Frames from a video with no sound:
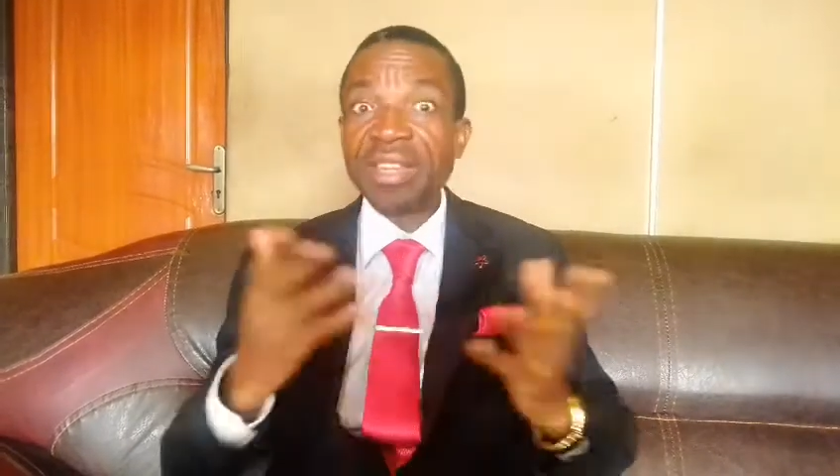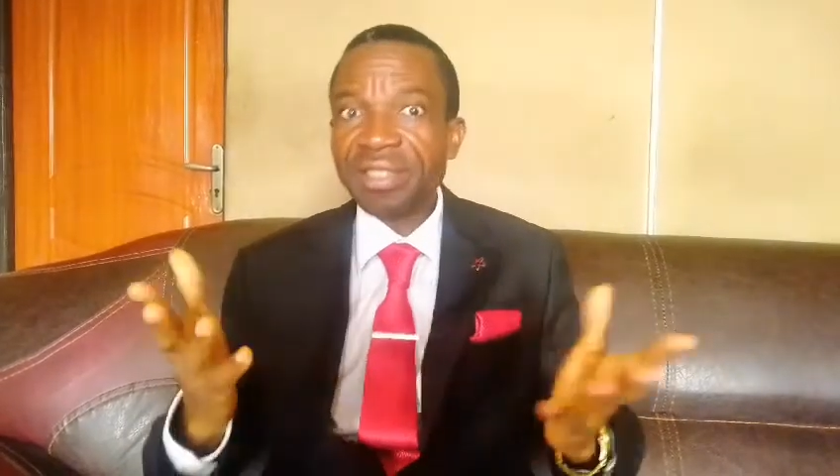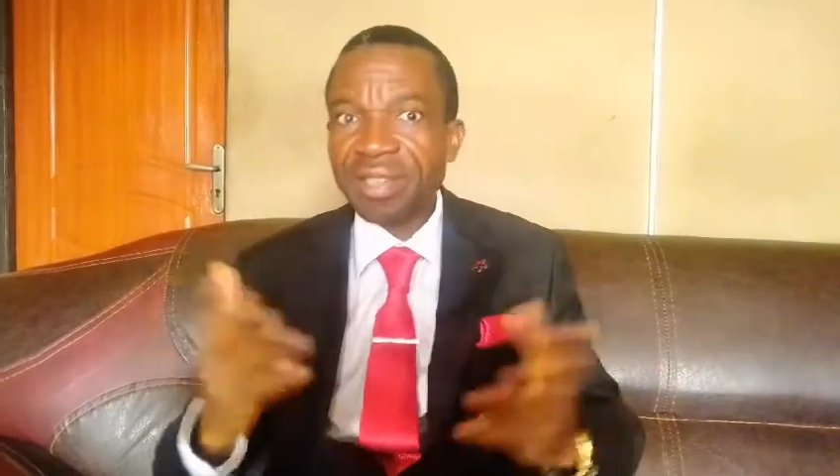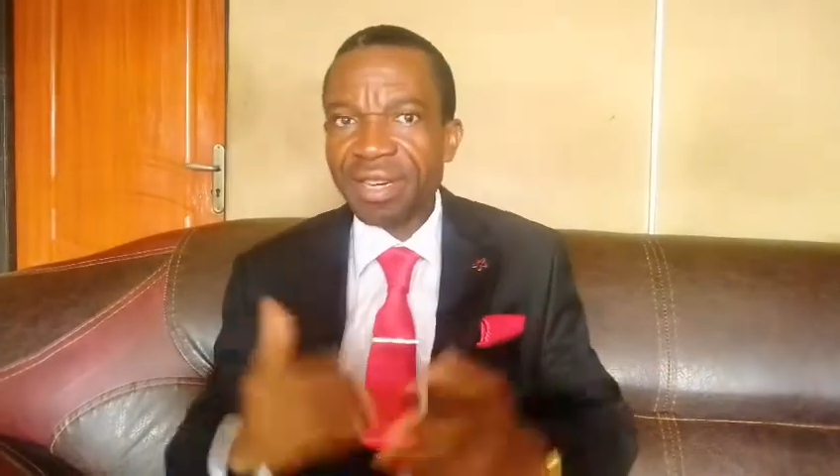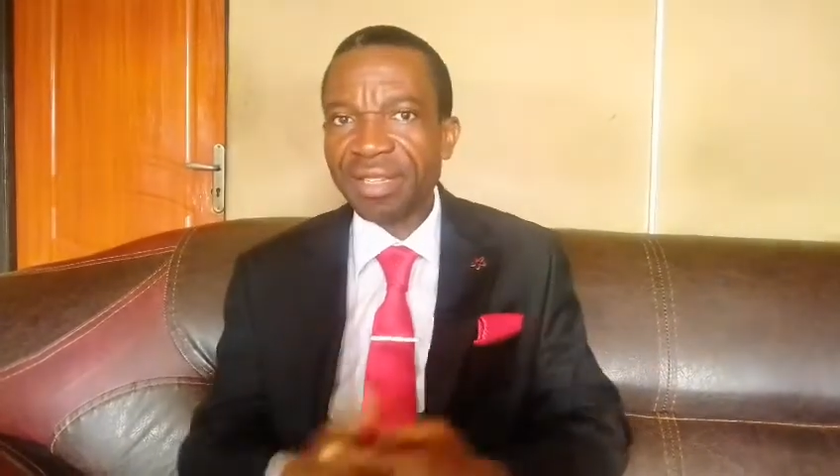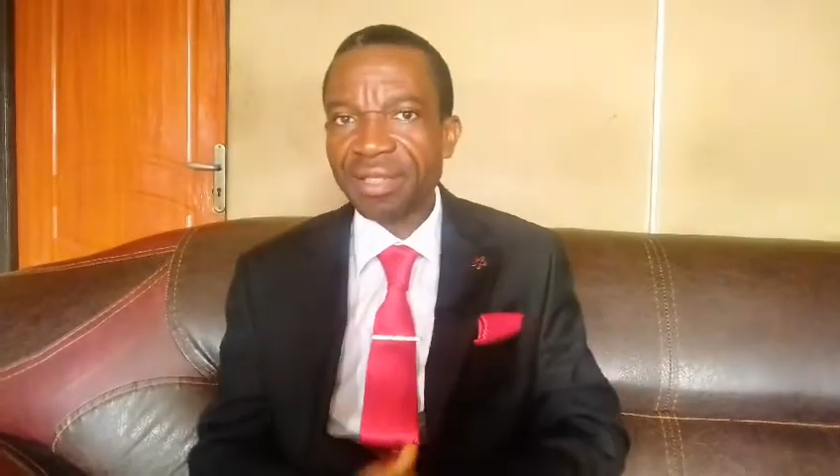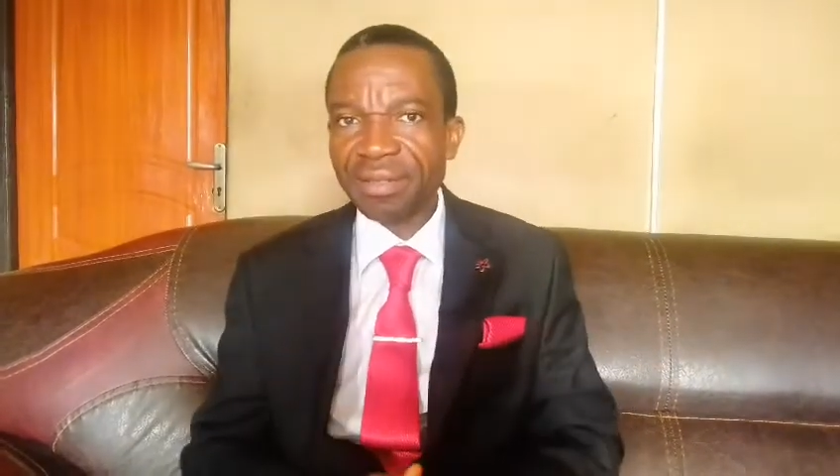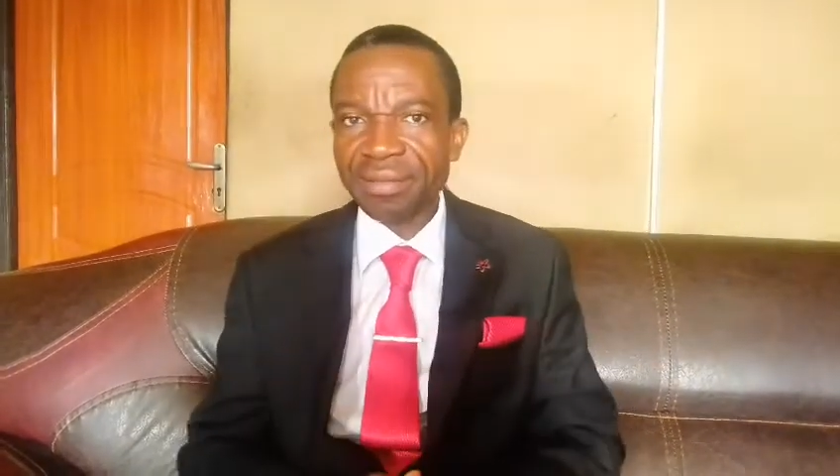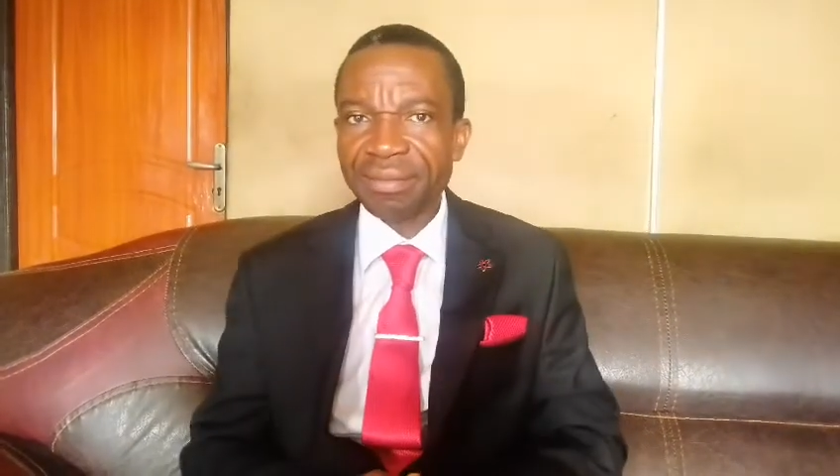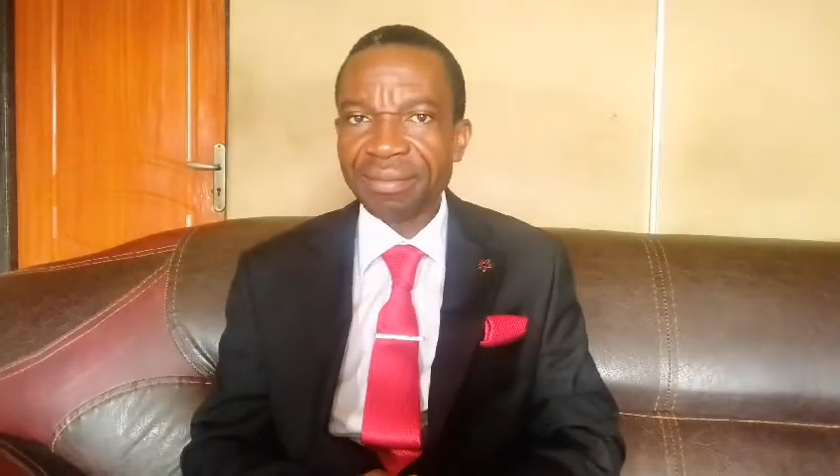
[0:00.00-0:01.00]
district,
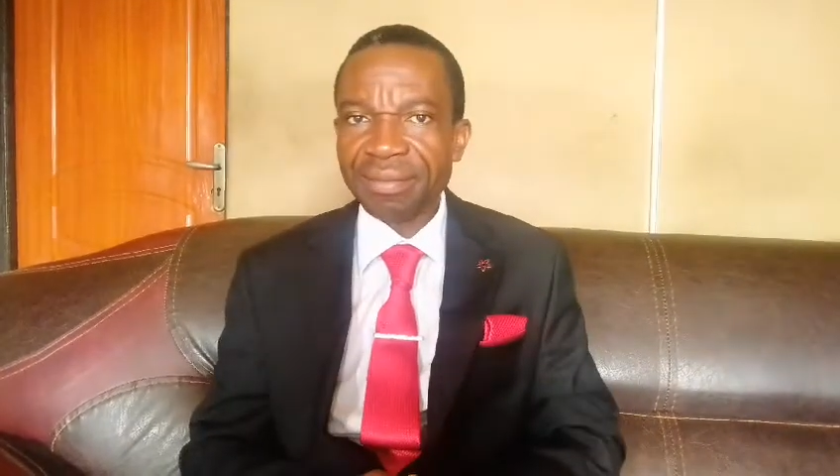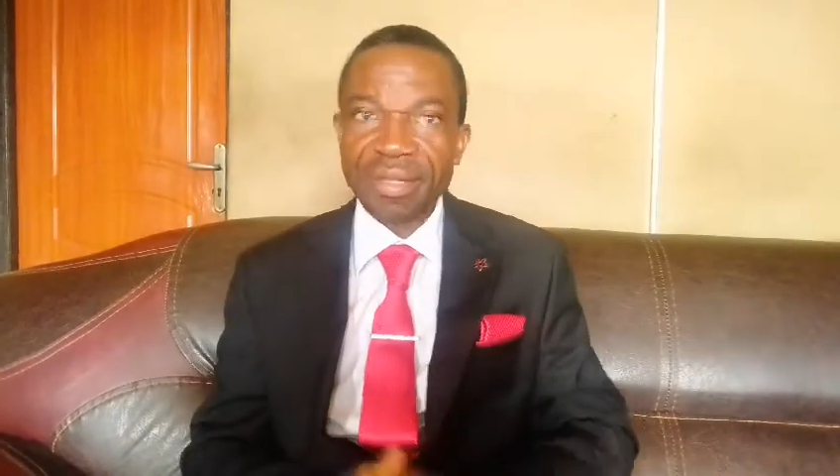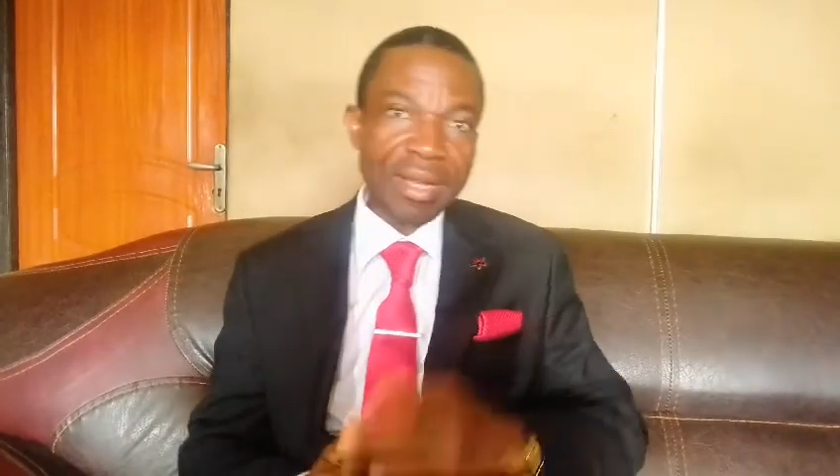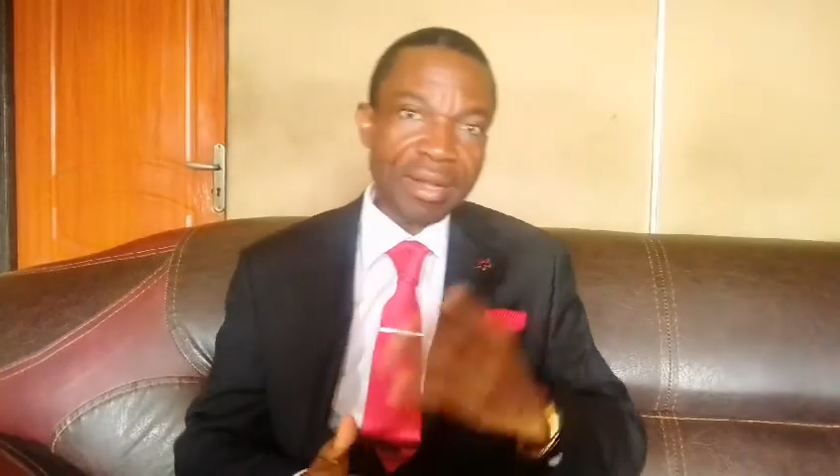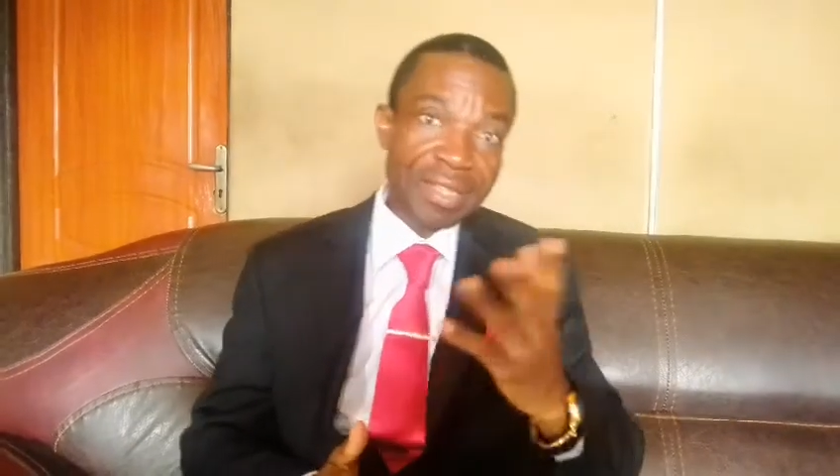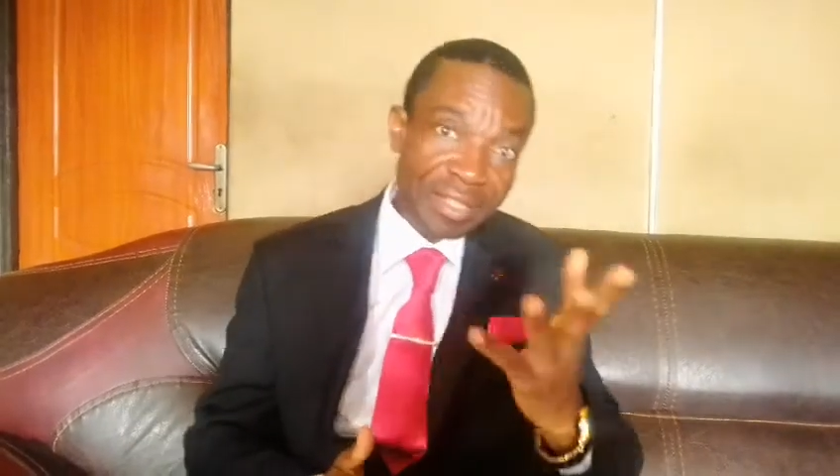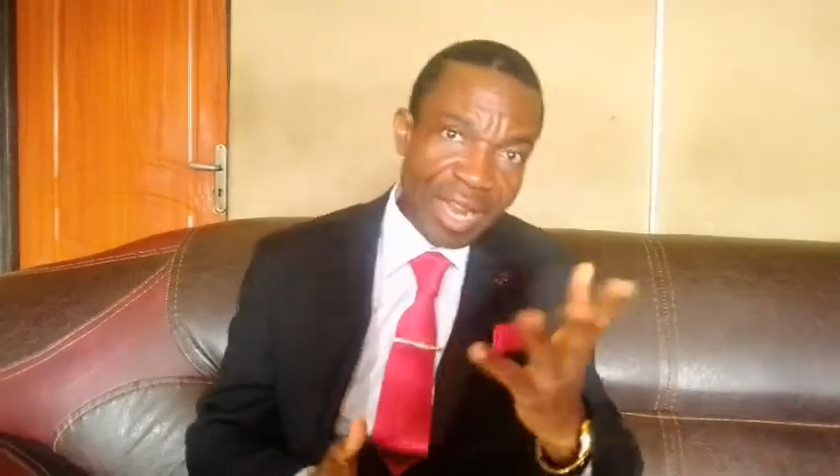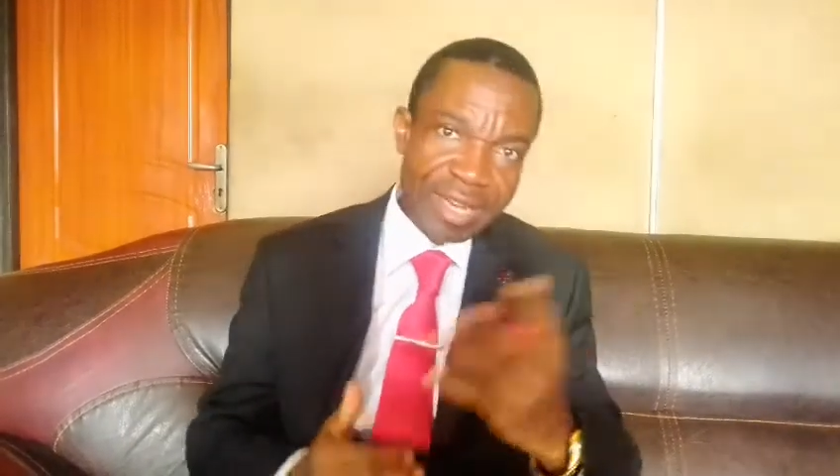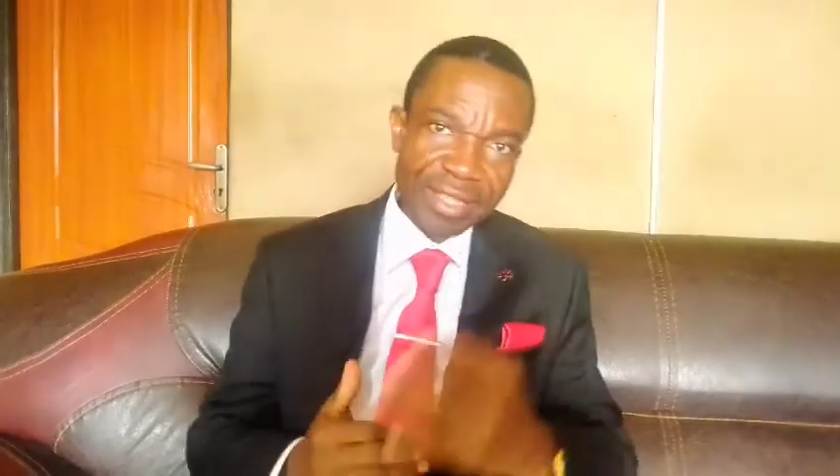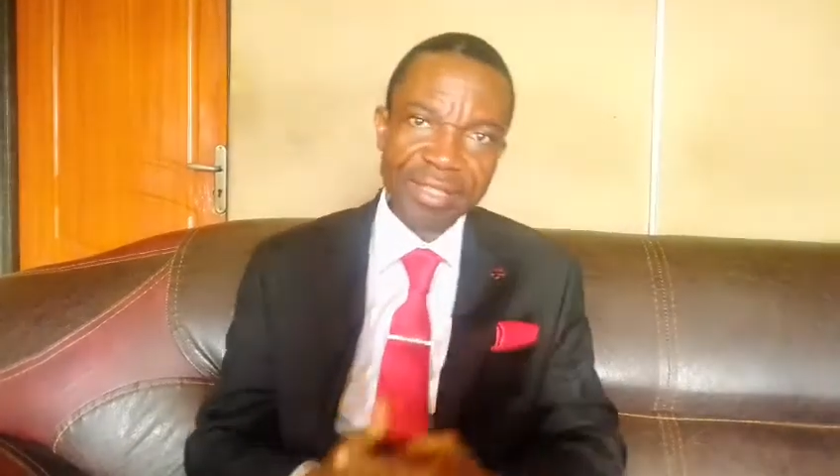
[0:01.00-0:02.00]

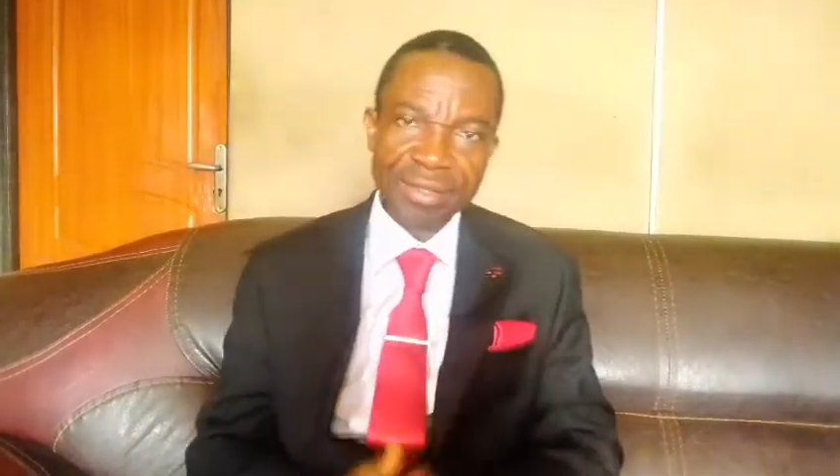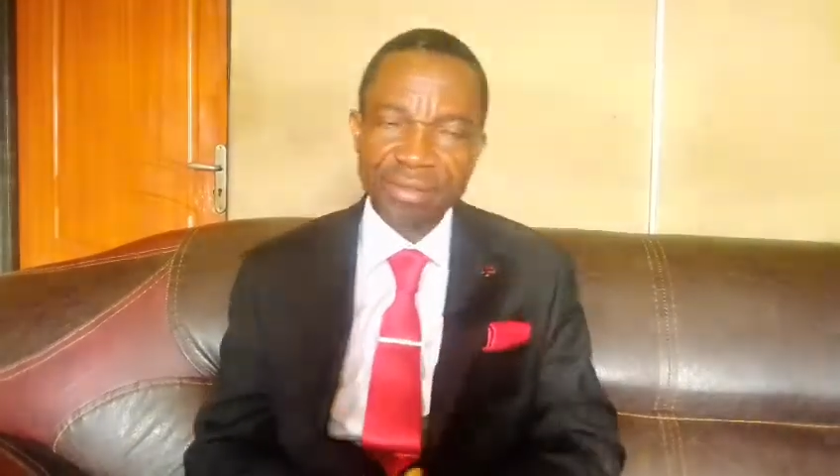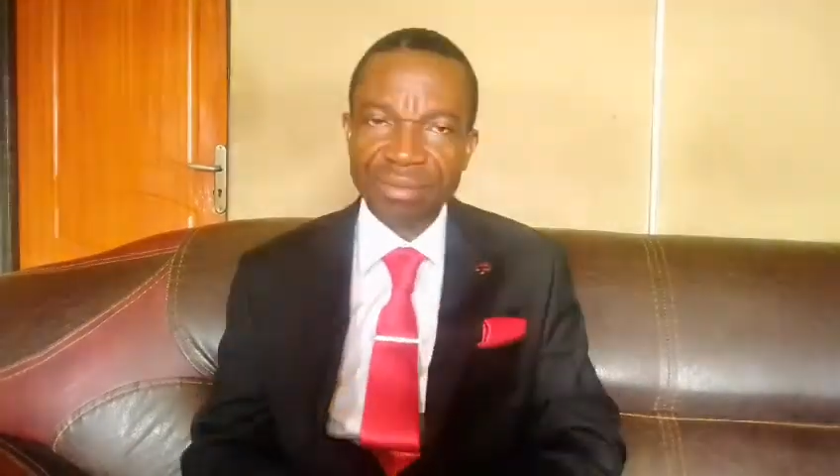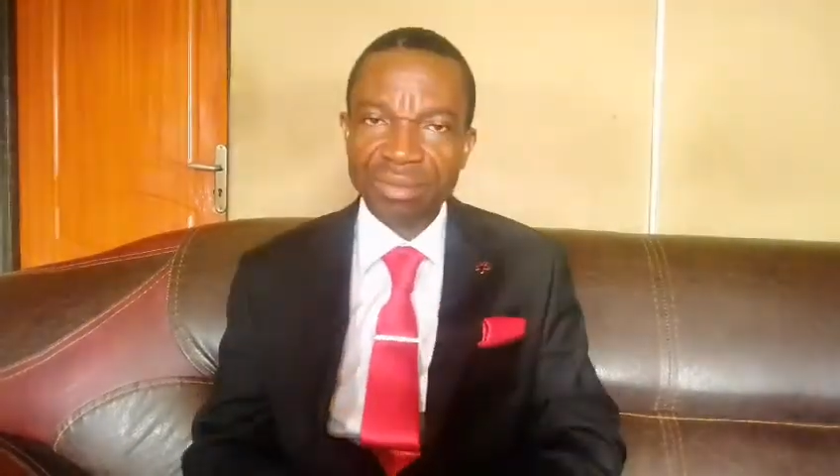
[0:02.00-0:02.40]
states,